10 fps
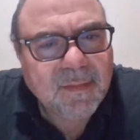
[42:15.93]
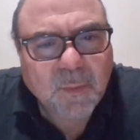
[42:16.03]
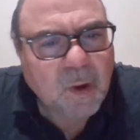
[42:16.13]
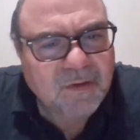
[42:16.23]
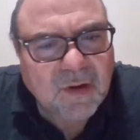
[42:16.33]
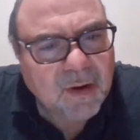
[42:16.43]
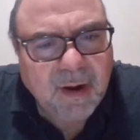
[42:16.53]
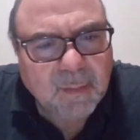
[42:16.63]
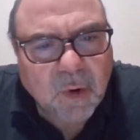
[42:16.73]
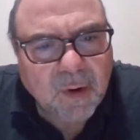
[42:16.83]
It's
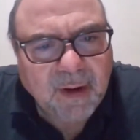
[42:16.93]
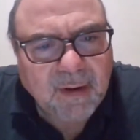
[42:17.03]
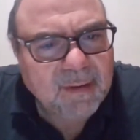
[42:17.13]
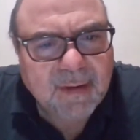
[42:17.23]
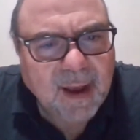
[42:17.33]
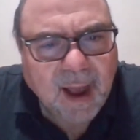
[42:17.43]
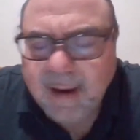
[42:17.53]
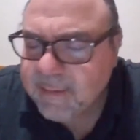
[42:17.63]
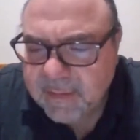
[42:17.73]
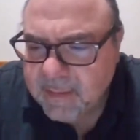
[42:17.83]
1:30 in the morning.
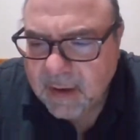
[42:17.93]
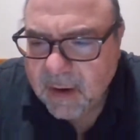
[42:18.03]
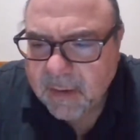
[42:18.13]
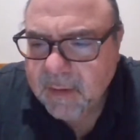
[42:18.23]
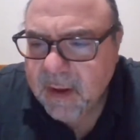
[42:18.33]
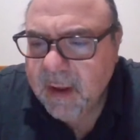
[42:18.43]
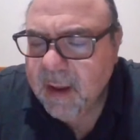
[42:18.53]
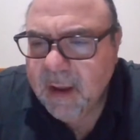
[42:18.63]
You know,